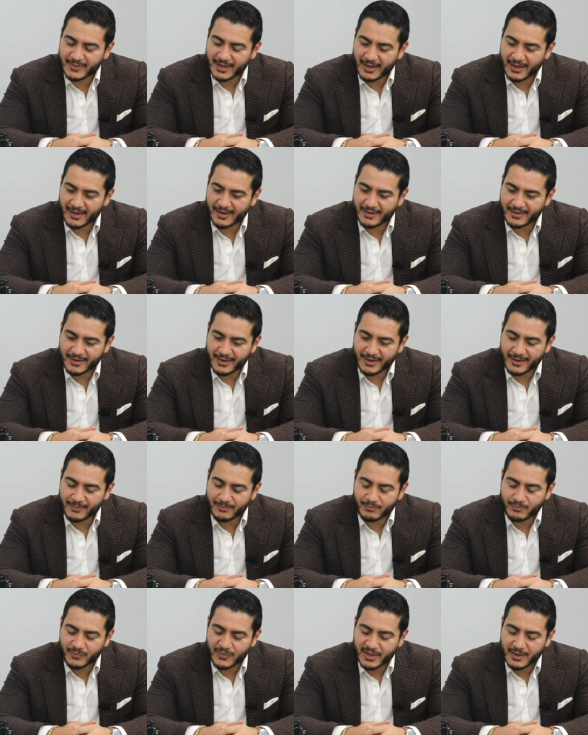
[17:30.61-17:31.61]
And
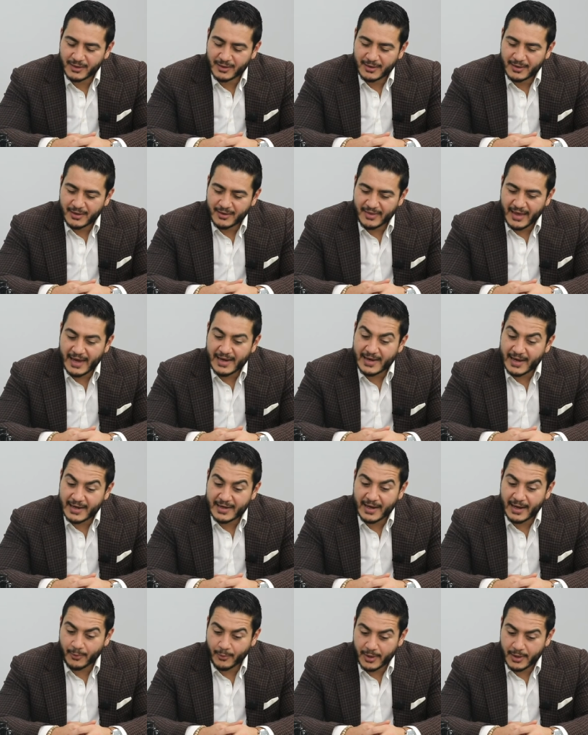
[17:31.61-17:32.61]
that
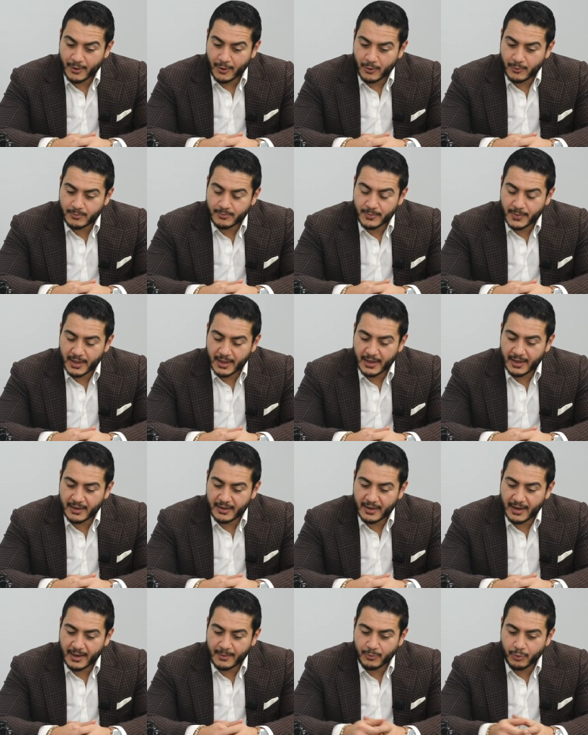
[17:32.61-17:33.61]
night I went home
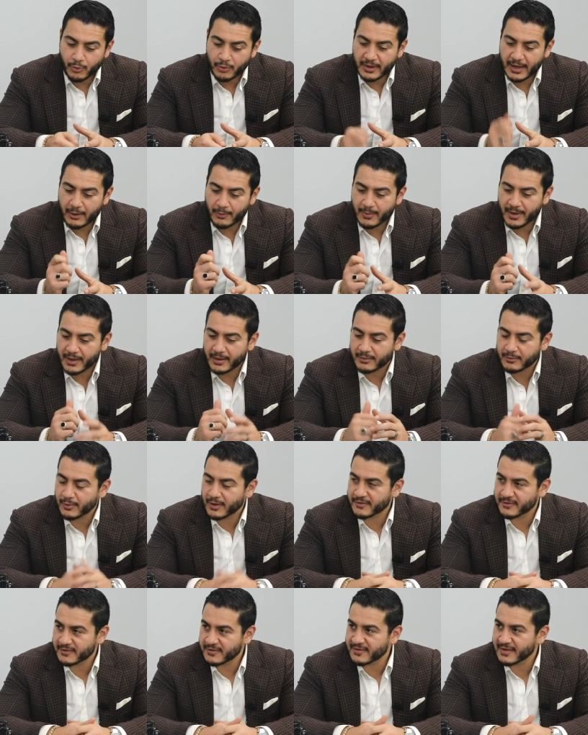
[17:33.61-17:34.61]
and I pulled out my
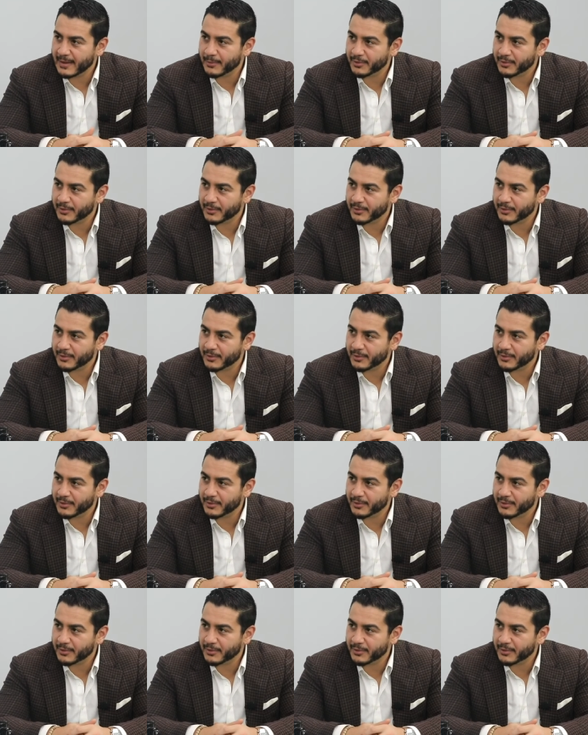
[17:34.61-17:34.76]
residency